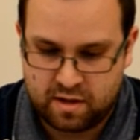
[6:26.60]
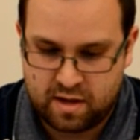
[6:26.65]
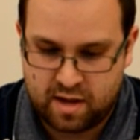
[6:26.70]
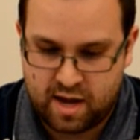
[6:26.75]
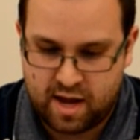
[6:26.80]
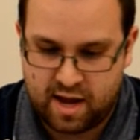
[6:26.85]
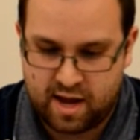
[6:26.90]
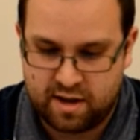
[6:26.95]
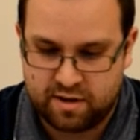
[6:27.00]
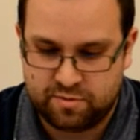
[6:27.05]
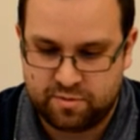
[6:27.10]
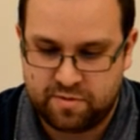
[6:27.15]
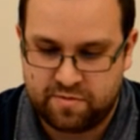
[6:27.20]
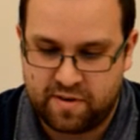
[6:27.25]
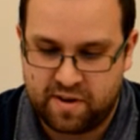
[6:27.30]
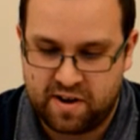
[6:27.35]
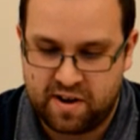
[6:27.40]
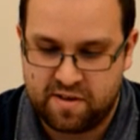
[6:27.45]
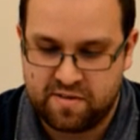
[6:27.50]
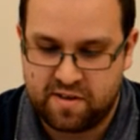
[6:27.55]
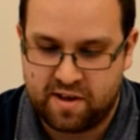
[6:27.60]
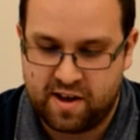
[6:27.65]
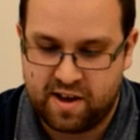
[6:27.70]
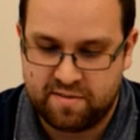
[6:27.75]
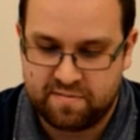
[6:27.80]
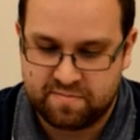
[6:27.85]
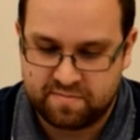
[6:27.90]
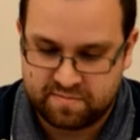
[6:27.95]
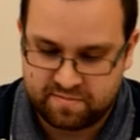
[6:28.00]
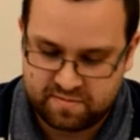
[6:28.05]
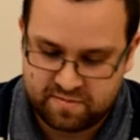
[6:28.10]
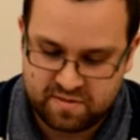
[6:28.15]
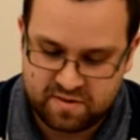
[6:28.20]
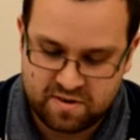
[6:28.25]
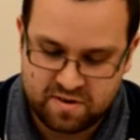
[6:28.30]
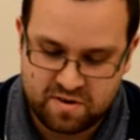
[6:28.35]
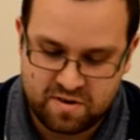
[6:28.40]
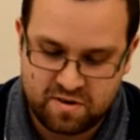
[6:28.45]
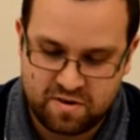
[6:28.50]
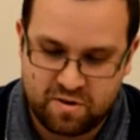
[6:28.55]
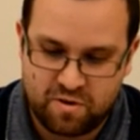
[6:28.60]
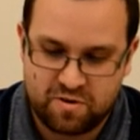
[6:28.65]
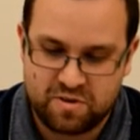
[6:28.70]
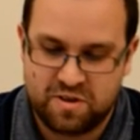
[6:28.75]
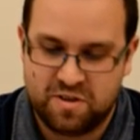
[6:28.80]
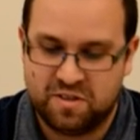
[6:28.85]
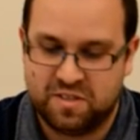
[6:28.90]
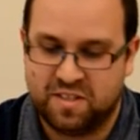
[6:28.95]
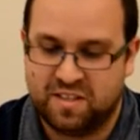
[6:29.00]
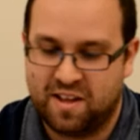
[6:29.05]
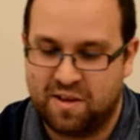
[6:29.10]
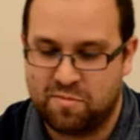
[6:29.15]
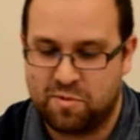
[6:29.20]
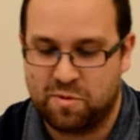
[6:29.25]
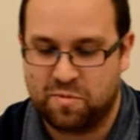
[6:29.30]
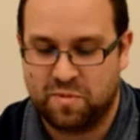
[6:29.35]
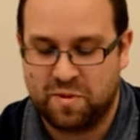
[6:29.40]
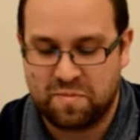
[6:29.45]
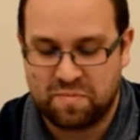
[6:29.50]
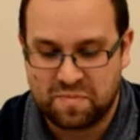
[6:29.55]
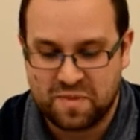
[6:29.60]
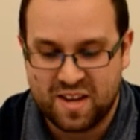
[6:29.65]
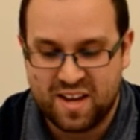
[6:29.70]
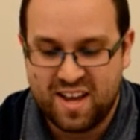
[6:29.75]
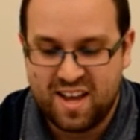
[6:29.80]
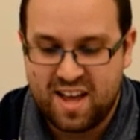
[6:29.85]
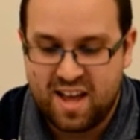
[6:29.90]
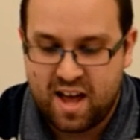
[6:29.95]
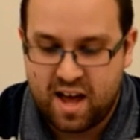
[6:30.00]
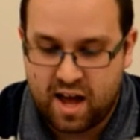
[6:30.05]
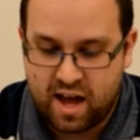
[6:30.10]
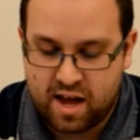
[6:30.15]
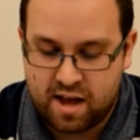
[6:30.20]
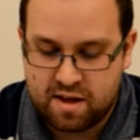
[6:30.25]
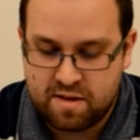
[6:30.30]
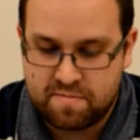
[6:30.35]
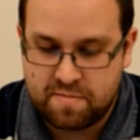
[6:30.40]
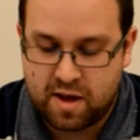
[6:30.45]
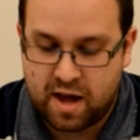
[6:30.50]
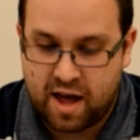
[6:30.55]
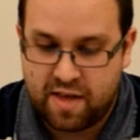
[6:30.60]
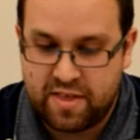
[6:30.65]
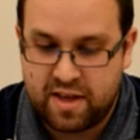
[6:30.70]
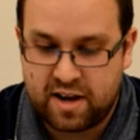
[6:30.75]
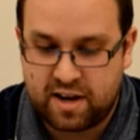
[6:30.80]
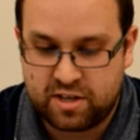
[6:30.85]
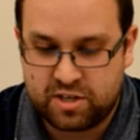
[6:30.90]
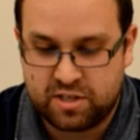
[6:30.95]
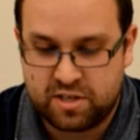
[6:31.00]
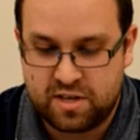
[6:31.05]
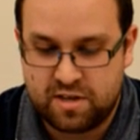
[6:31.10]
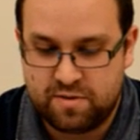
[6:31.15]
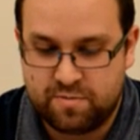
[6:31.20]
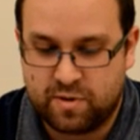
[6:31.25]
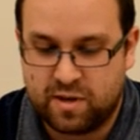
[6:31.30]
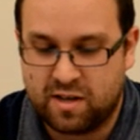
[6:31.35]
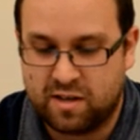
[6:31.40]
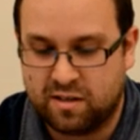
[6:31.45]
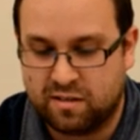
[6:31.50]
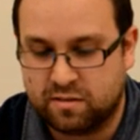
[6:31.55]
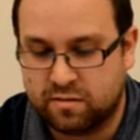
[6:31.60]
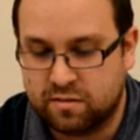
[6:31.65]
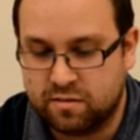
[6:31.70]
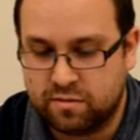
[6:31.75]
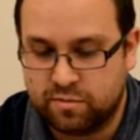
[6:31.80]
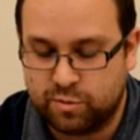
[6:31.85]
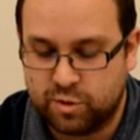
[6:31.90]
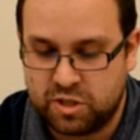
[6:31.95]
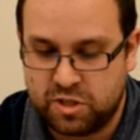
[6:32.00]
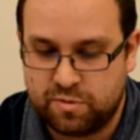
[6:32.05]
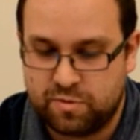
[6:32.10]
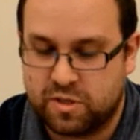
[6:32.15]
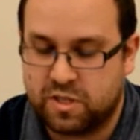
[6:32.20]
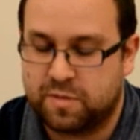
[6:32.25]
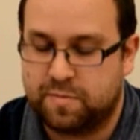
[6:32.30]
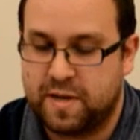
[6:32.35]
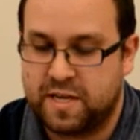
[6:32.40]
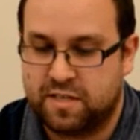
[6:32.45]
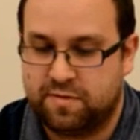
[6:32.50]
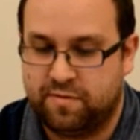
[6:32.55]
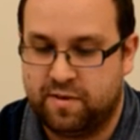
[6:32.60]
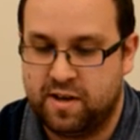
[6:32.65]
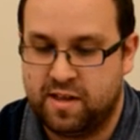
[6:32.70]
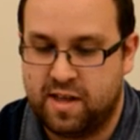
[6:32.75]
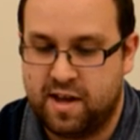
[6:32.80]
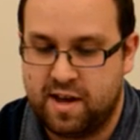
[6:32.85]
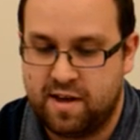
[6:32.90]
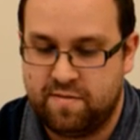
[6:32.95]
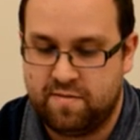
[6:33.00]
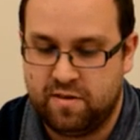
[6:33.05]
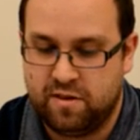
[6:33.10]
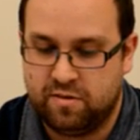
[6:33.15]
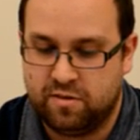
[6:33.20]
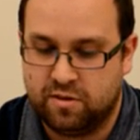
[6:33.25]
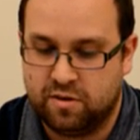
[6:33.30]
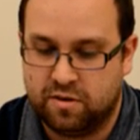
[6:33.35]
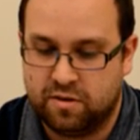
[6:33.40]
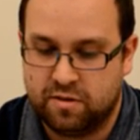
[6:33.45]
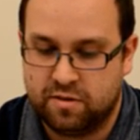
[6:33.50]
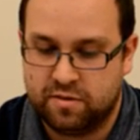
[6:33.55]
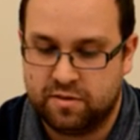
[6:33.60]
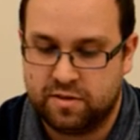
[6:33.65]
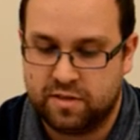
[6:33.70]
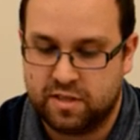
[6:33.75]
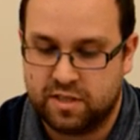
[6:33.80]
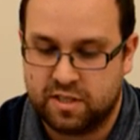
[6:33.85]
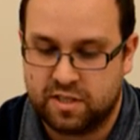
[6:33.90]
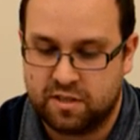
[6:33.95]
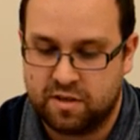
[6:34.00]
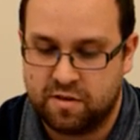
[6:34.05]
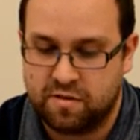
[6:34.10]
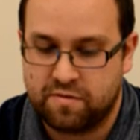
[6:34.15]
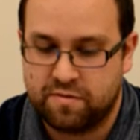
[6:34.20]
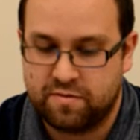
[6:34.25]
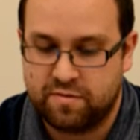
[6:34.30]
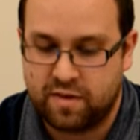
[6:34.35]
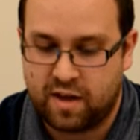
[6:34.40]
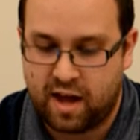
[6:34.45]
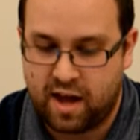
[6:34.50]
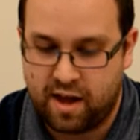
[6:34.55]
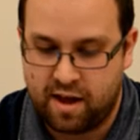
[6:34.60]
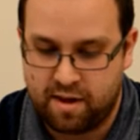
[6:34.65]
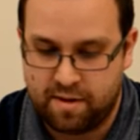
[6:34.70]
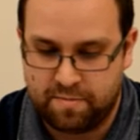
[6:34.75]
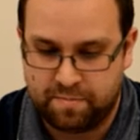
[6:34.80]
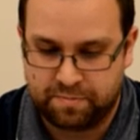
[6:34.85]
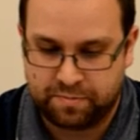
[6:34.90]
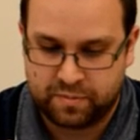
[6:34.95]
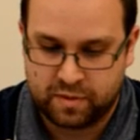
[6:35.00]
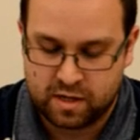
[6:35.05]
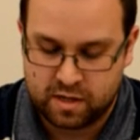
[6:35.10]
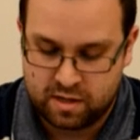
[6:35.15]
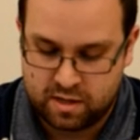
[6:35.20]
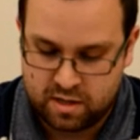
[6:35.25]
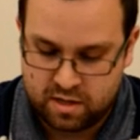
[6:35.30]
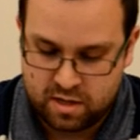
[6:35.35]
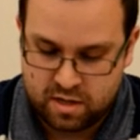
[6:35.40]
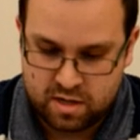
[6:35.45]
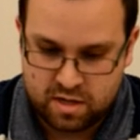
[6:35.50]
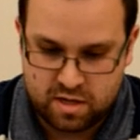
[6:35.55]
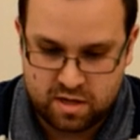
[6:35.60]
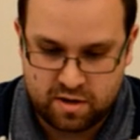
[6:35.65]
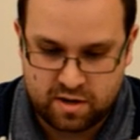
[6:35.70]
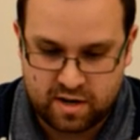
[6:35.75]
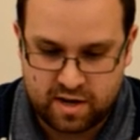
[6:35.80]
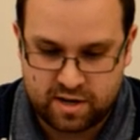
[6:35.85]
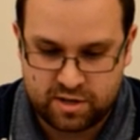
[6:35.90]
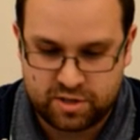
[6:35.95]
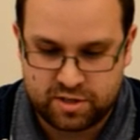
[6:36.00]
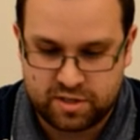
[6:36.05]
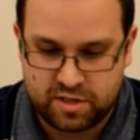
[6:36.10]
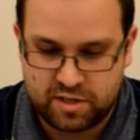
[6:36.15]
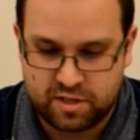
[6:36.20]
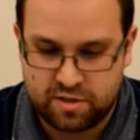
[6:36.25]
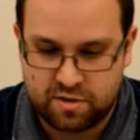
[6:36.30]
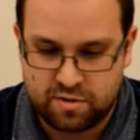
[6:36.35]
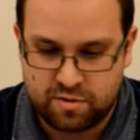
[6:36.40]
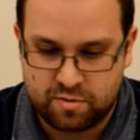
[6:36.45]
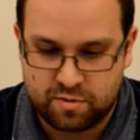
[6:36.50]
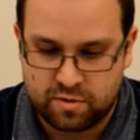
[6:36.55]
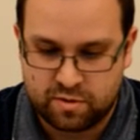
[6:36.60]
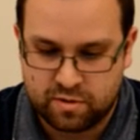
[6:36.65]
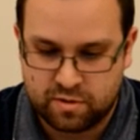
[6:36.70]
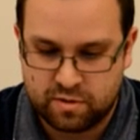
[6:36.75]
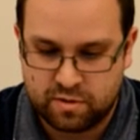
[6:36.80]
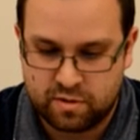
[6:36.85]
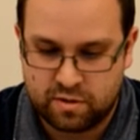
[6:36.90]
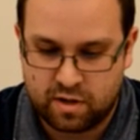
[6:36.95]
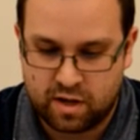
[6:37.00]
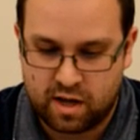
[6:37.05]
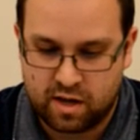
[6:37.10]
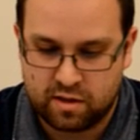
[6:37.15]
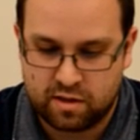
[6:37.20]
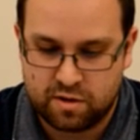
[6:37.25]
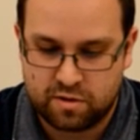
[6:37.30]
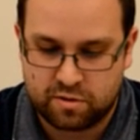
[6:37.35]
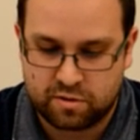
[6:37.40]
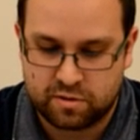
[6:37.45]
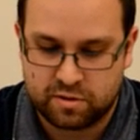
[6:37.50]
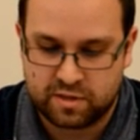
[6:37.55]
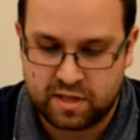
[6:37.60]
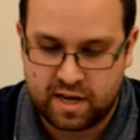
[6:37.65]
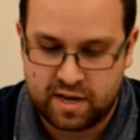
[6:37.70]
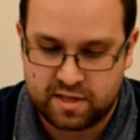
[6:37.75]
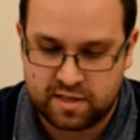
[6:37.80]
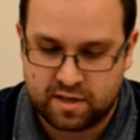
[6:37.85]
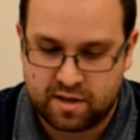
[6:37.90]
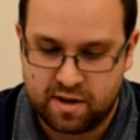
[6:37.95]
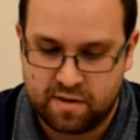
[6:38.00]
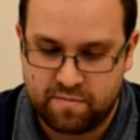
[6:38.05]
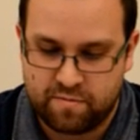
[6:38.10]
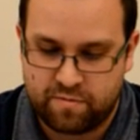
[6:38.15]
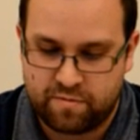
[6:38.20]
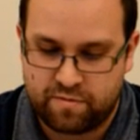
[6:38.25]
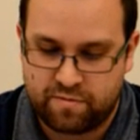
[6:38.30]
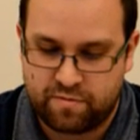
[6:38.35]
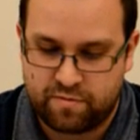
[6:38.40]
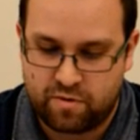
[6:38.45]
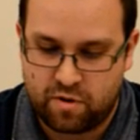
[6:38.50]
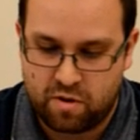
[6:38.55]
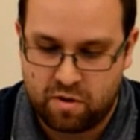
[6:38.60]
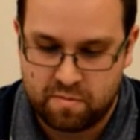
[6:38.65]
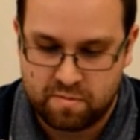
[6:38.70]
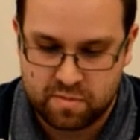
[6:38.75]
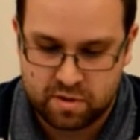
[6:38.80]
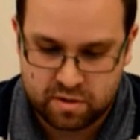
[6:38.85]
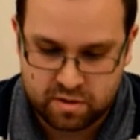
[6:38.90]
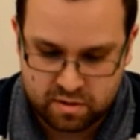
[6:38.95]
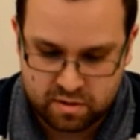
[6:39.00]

And we find out that I'm not using that properly. Um, and then actually, well, would you want to specify that if you got this stuff? Um, you can actually do a local date time from.